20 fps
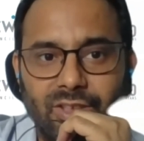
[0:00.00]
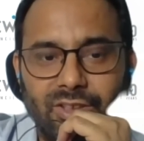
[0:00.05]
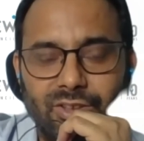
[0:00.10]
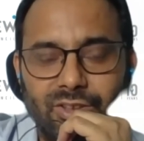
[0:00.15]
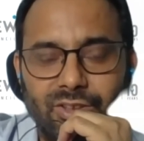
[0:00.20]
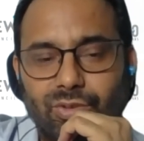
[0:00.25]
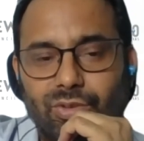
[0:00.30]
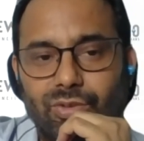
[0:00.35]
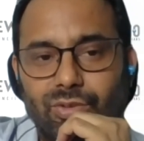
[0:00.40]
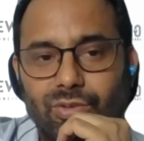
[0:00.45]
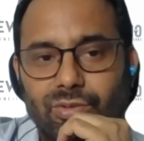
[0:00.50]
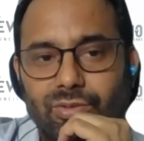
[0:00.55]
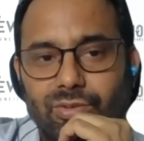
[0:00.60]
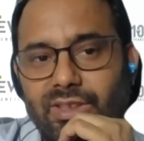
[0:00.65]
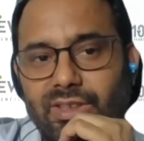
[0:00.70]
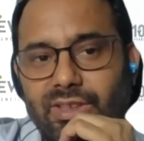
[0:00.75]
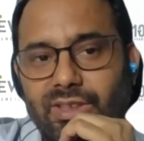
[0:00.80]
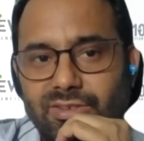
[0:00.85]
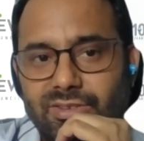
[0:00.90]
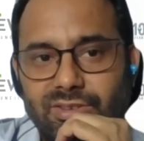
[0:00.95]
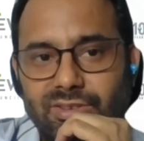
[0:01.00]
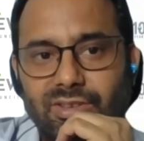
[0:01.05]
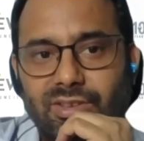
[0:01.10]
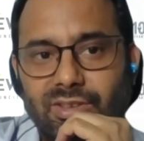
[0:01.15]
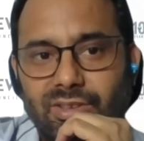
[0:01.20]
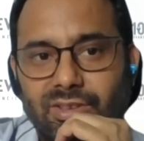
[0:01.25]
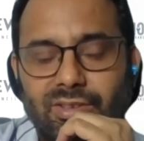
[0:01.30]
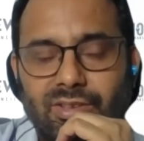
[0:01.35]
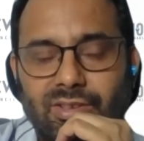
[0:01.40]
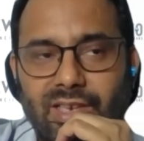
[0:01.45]
So yes,
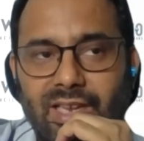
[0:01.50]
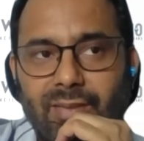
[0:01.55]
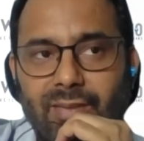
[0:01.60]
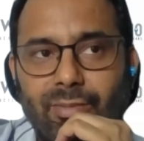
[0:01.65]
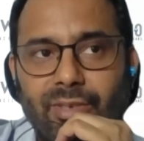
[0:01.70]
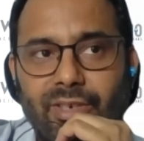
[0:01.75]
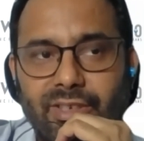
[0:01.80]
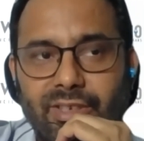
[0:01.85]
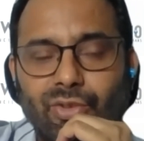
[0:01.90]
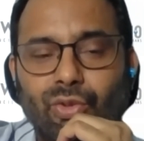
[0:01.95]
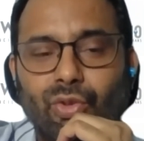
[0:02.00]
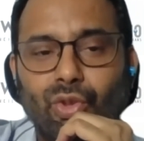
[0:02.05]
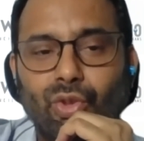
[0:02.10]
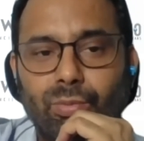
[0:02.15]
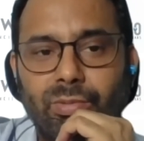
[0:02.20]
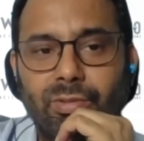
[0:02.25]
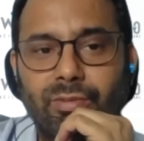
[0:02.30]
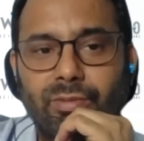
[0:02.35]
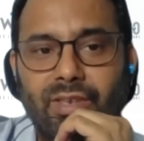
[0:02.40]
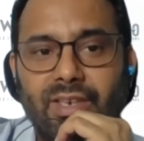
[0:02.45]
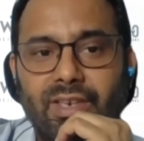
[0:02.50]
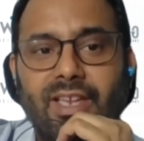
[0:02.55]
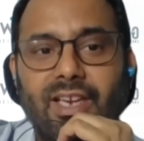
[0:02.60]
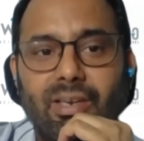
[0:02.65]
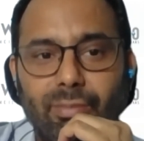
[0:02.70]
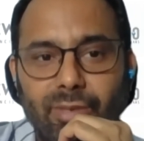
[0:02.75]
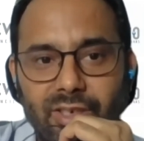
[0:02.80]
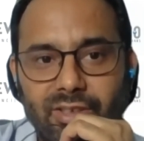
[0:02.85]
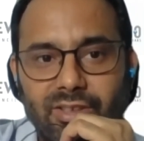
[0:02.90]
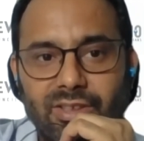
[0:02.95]
climate is going to be one
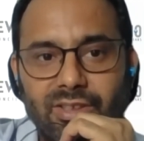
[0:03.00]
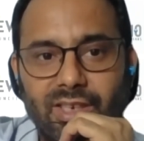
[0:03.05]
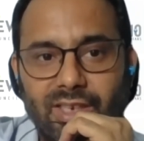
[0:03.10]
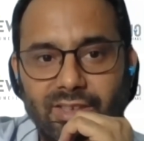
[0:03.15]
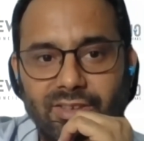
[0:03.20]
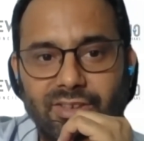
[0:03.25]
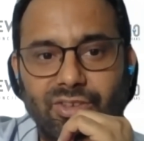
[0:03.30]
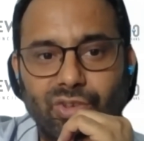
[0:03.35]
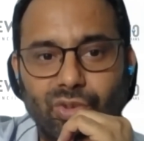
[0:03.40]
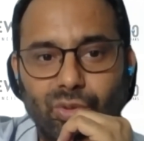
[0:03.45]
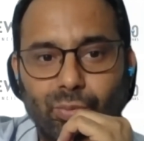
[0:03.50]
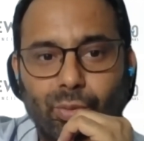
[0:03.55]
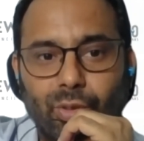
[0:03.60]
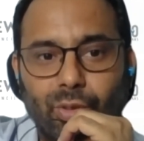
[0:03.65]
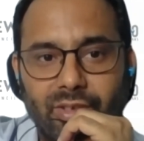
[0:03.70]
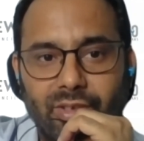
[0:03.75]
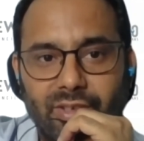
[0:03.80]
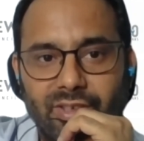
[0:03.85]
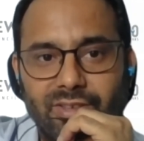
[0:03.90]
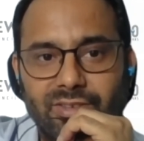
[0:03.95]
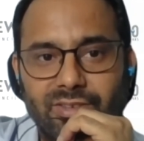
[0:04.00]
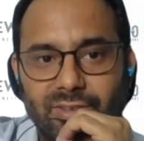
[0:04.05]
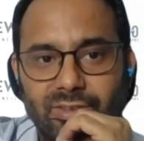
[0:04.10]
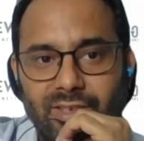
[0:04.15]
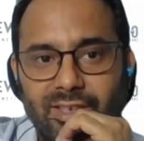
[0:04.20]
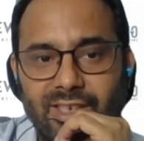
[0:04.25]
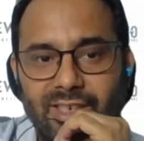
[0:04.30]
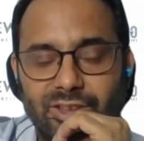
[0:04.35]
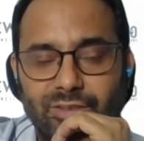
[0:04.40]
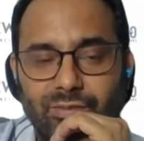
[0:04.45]
element in the larger geopolitics.
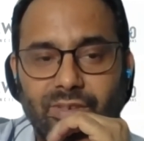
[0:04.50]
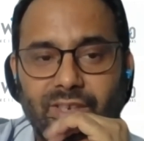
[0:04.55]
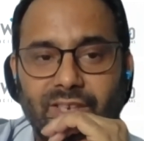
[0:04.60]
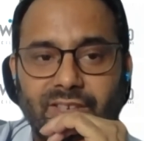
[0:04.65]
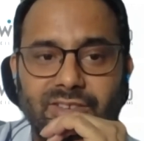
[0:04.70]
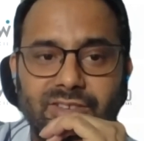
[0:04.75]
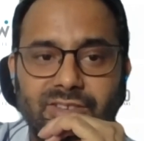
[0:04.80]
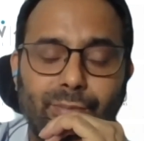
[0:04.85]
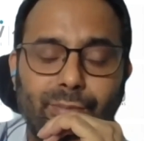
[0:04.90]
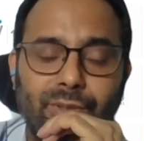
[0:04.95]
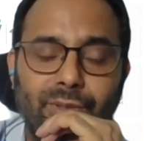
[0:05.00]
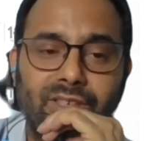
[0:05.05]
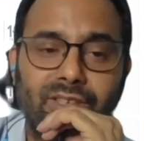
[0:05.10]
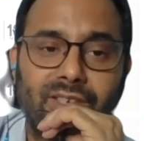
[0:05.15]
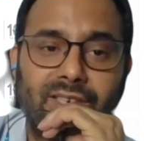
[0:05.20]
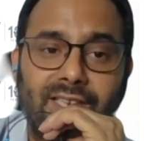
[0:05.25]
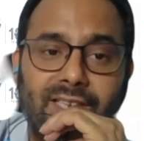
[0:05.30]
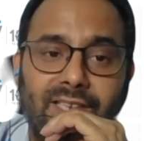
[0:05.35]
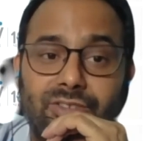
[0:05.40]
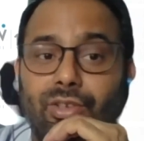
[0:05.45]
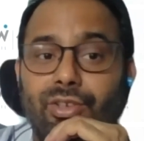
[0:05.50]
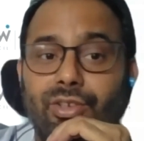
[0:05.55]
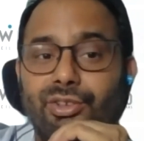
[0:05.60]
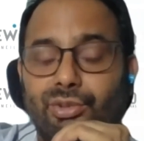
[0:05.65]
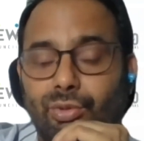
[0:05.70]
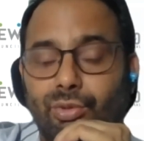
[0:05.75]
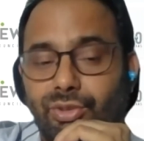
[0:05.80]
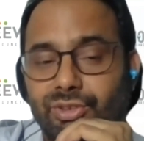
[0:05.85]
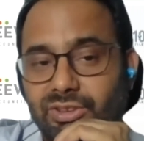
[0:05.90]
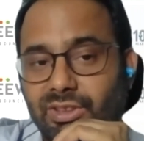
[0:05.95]
And as far as the big natural
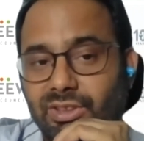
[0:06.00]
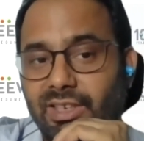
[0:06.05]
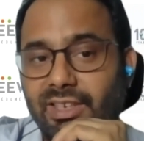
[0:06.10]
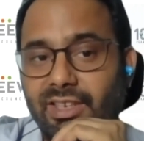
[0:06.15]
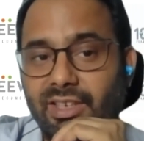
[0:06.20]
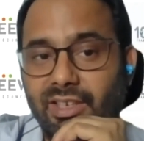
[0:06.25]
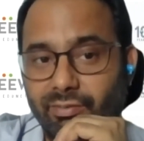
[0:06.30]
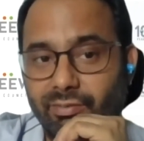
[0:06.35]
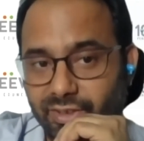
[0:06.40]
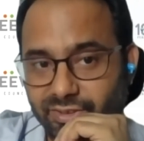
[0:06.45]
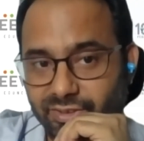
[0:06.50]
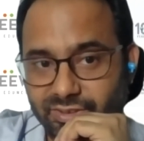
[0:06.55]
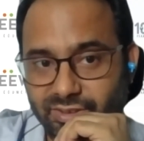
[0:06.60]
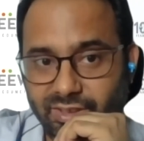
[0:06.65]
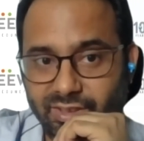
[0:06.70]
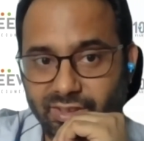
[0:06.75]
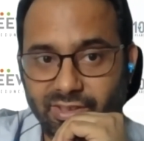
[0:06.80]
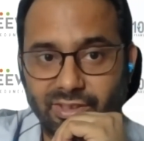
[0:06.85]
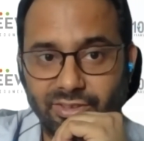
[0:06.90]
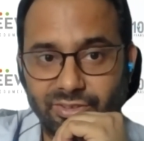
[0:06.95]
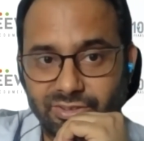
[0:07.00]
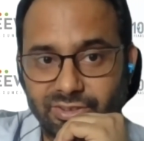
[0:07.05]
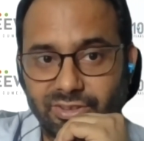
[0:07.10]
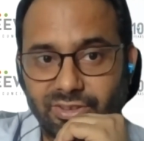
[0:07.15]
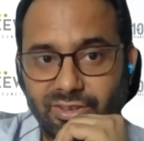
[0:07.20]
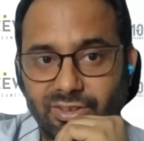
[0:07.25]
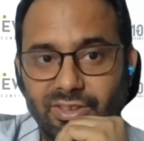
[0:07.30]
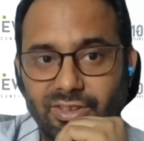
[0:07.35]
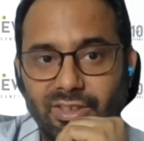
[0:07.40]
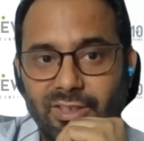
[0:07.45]
resources like rivers are
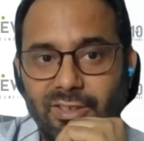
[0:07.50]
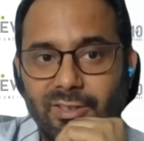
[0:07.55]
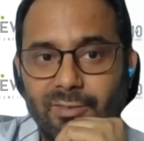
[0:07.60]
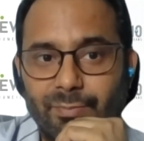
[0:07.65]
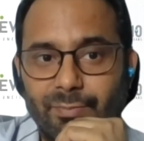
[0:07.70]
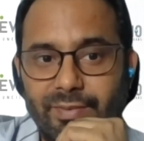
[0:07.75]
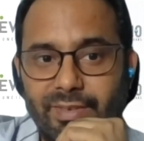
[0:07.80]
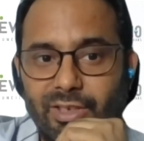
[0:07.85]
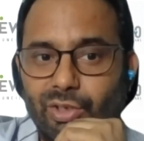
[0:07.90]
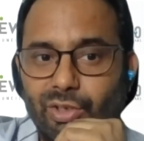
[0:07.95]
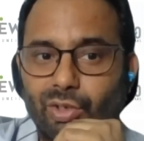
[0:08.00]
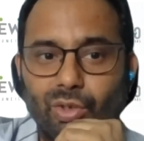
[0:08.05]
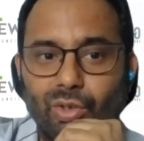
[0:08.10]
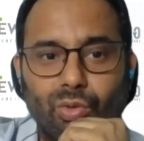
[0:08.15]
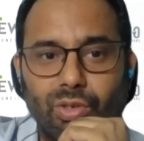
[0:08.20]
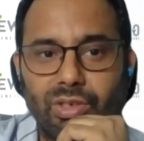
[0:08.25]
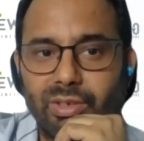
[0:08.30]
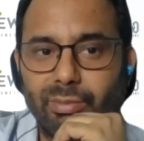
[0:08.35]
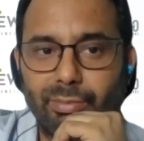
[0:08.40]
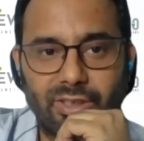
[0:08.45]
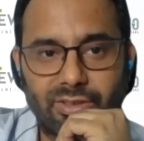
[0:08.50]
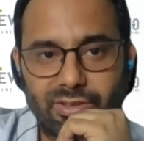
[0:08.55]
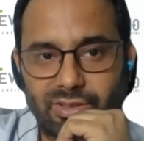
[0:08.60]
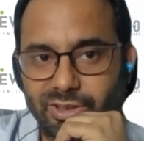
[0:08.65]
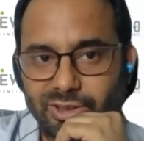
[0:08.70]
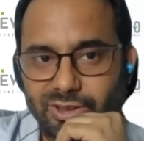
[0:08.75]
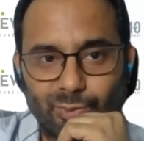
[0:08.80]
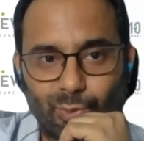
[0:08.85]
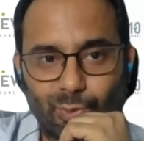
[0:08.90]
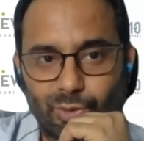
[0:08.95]
concerned, it could only make
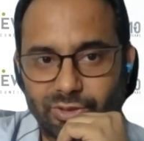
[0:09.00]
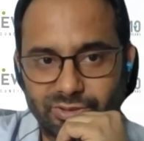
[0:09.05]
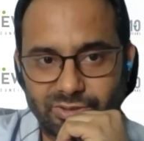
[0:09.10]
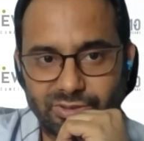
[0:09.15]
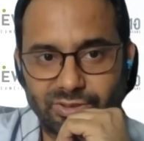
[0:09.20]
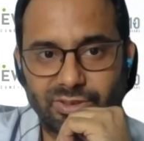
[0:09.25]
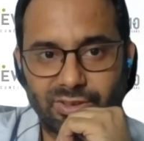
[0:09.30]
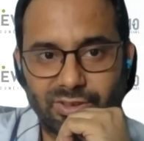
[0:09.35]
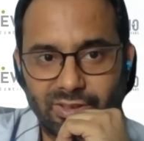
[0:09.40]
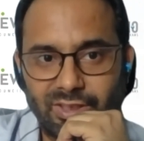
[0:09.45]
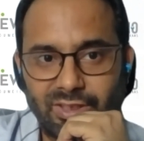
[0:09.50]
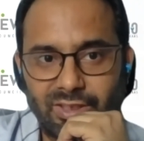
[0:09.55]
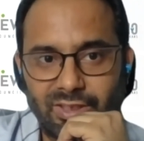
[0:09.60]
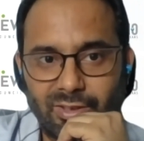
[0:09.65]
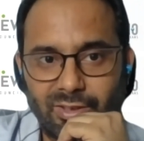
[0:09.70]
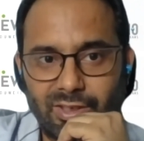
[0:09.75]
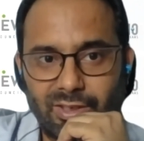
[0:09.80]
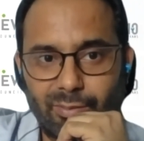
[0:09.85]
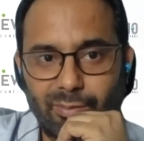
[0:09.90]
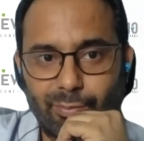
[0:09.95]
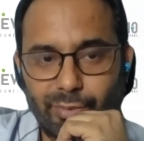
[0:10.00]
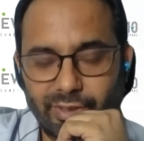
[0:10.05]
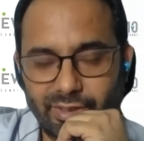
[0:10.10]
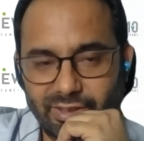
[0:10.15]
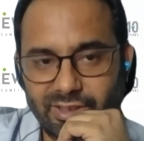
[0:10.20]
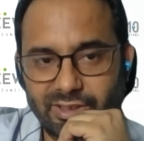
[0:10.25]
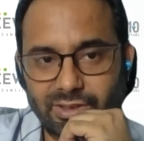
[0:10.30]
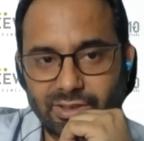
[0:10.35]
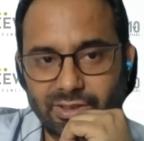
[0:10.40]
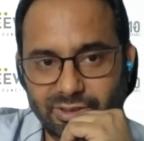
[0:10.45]
things worse. But
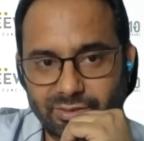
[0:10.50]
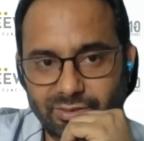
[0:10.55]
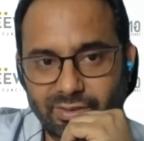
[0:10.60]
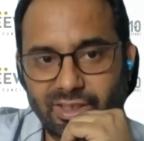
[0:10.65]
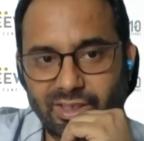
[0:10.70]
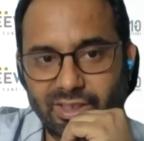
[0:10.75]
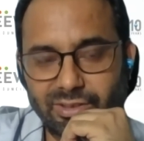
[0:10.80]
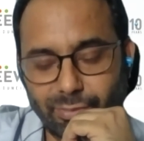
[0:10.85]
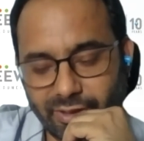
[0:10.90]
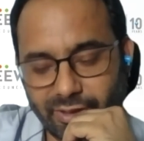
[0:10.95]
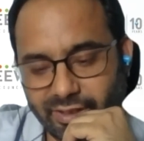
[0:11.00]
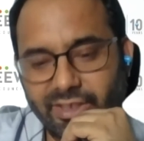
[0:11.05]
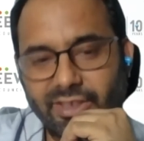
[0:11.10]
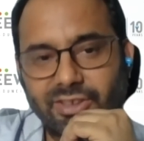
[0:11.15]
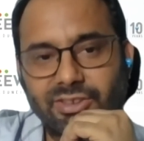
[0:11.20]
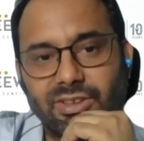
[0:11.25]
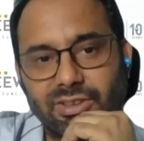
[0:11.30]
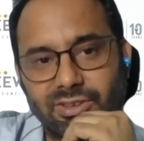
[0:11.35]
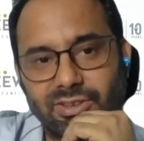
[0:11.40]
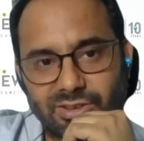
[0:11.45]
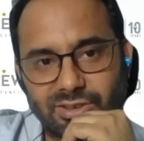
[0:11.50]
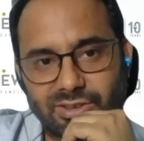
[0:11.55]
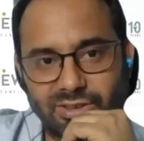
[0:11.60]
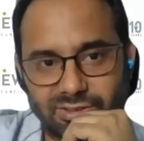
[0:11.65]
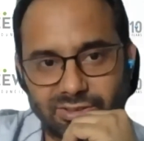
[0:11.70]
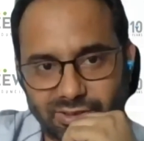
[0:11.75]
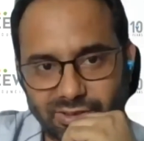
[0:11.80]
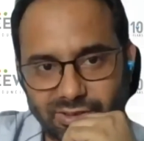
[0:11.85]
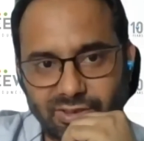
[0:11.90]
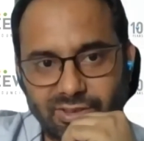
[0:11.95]
as far as mitigation is
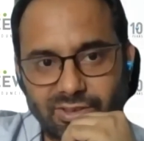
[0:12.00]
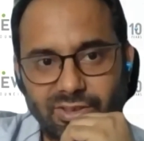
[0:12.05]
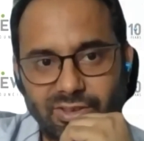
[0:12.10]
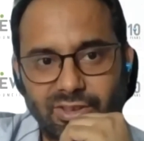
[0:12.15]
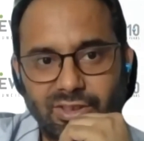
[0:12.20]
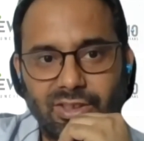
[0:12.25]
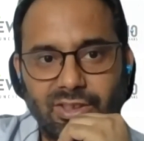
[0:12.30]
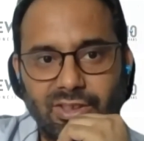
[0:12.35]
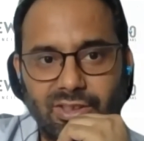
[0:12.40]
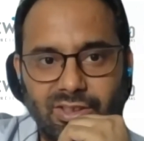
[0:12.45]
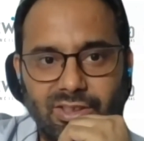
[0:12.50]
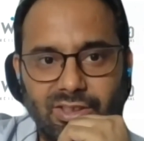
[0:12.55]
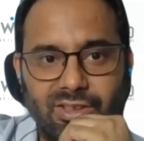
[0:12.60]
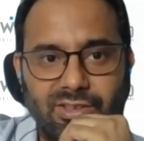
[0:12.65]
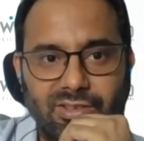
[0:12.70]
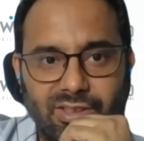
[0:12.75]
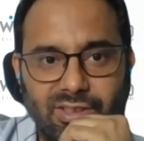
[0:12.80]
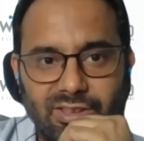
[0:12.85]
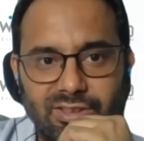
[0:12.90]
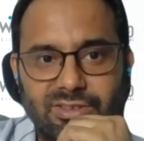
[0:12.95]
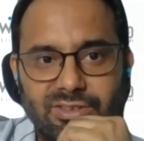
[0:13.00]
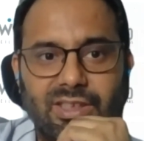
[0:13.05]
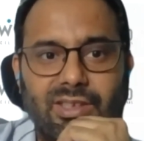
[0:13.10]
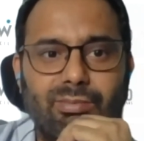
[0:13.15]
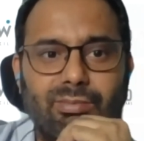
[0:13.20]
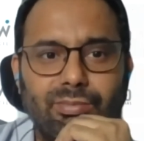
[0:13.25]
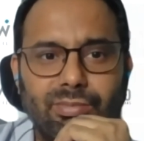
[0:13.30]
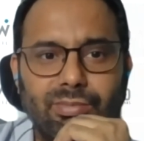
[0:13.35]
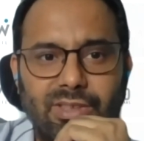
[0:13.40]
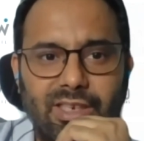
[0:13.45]
concerned, there is
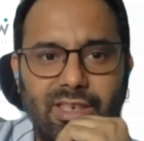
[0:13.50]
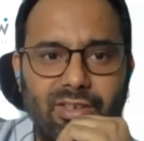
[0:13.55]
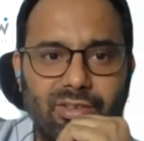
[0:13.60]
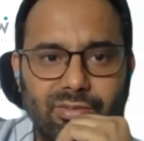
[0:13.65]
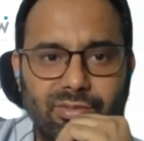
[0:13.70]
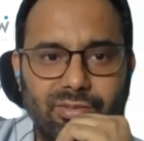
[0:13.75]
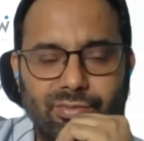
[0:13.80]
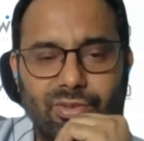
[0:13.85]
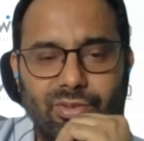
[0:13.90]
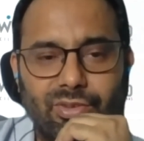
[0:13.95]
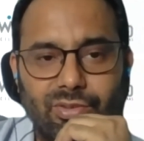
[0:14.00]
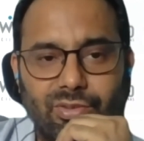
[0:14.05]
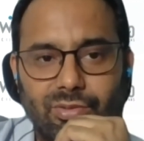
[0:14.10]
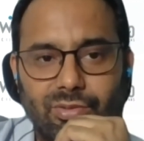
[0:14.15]
some kind of, some